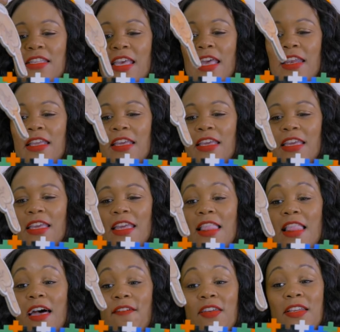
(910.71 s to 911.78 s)
ten,
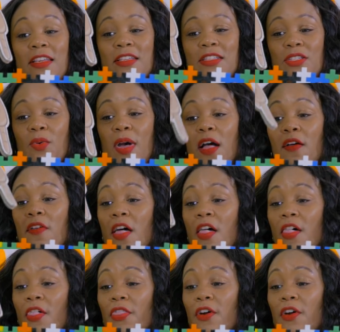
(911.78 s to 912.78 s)
eleven, twelve,